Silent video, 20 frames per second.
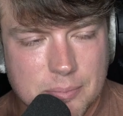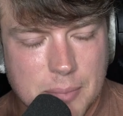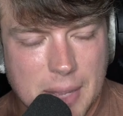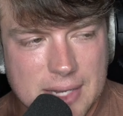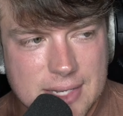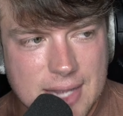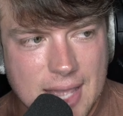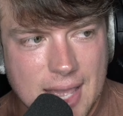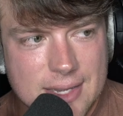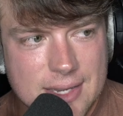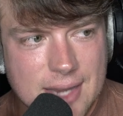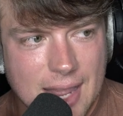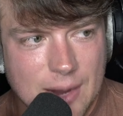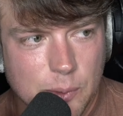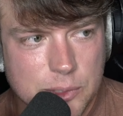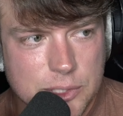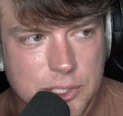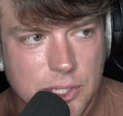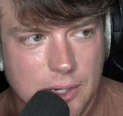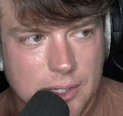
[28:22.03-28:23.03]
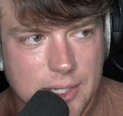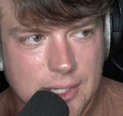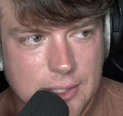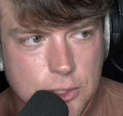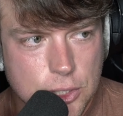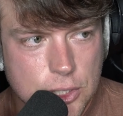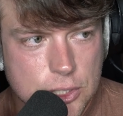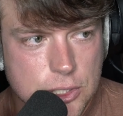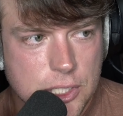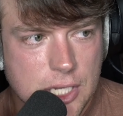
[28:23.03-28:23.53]
My dad and I were talking
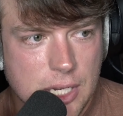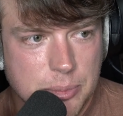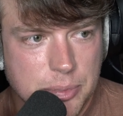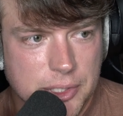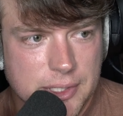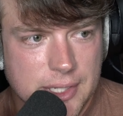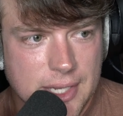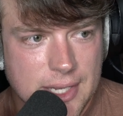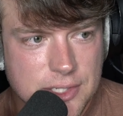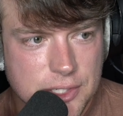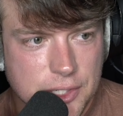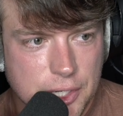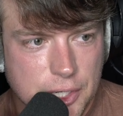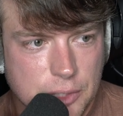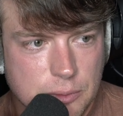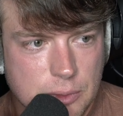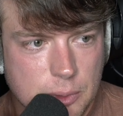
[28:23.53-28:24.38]
just a couple of days ago.